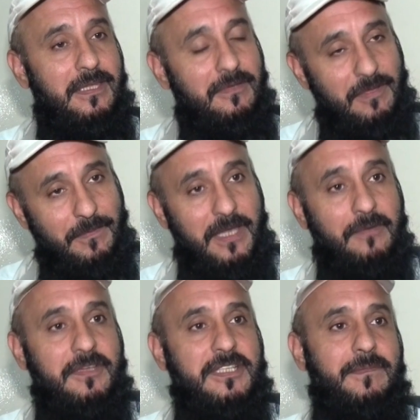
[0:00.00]
There will be
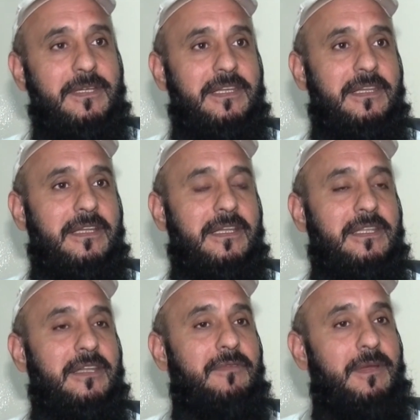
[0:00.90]
investment here,
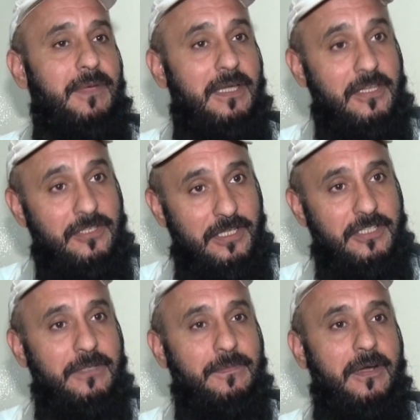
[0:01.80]
there will be
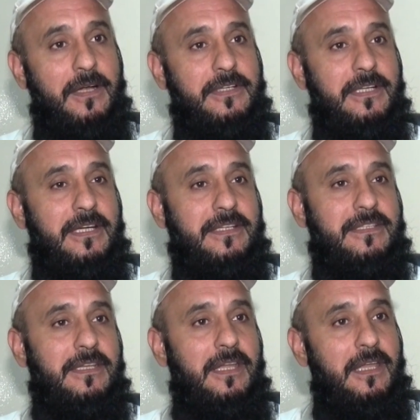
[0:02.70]
construction
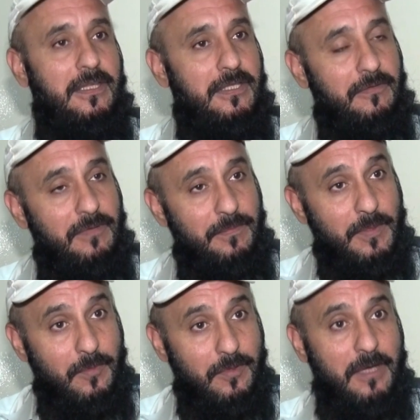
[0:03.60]
projects, there will
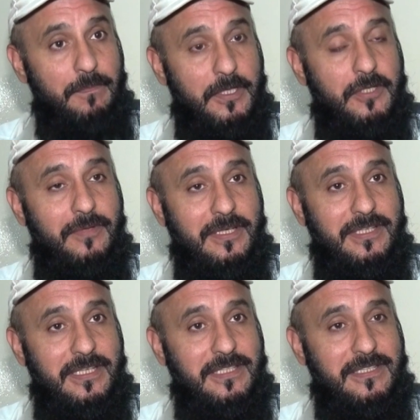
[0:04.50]
be more
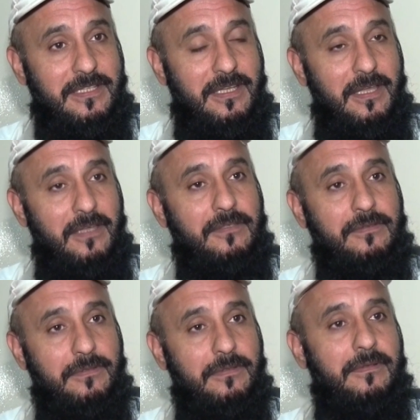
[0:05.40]
opportunities.
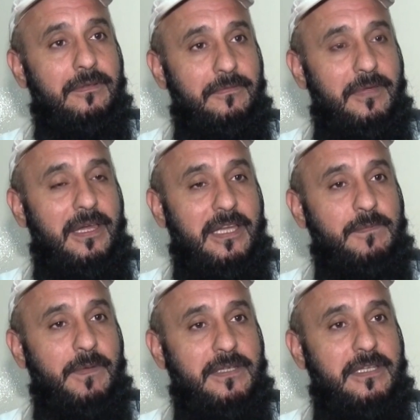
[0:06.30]
So we are
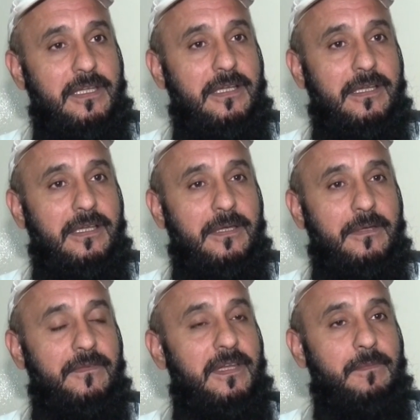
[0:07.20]
expecting
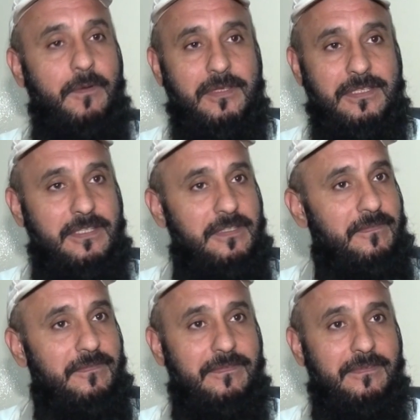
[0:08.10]
very
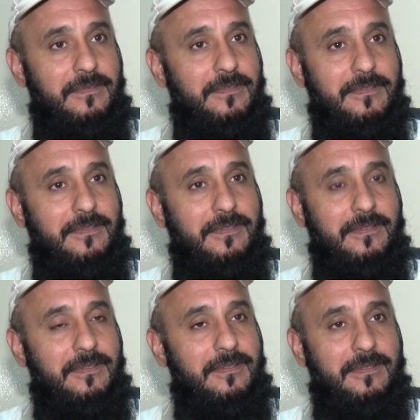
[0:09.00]
positive
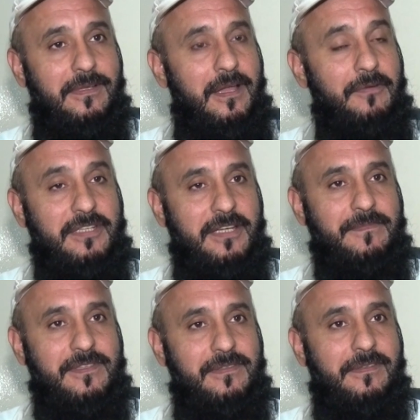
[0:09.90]

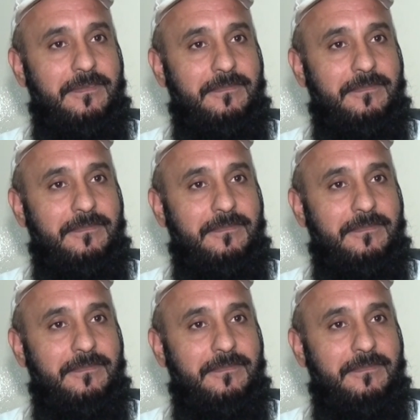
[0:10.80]
outcomes.